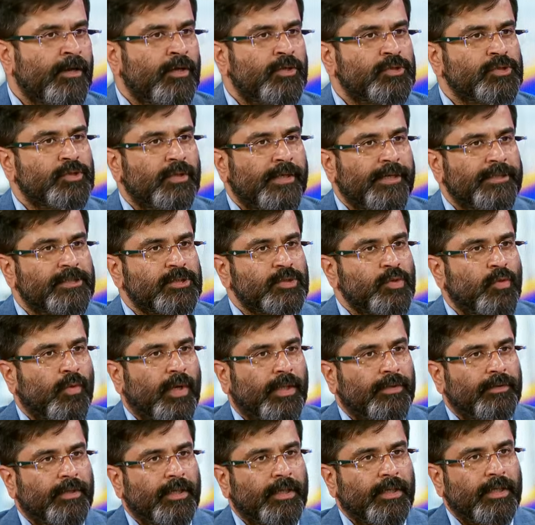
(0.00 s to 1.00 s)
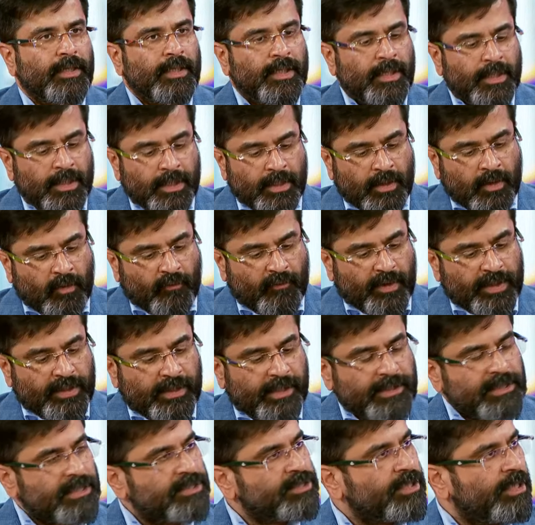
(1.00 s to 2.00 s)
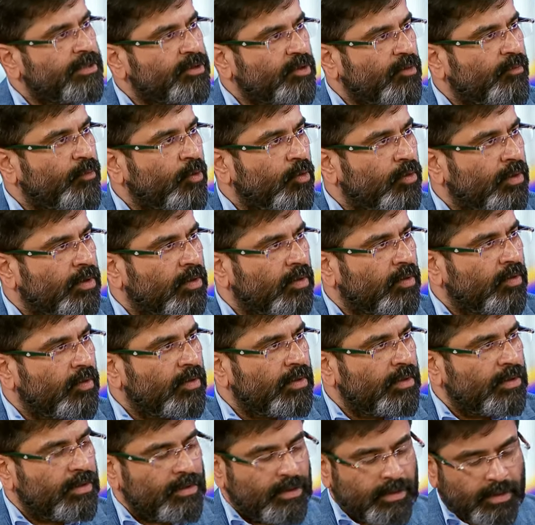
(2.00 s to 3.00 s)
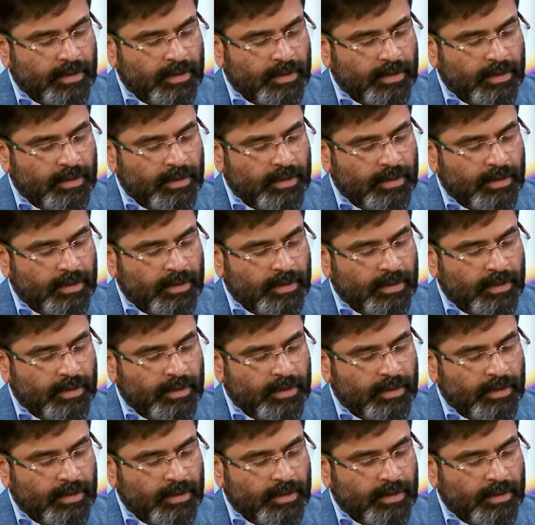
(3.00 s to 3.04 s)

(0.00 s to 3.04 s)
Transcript: So let's do one thing. When there is a change of broker code,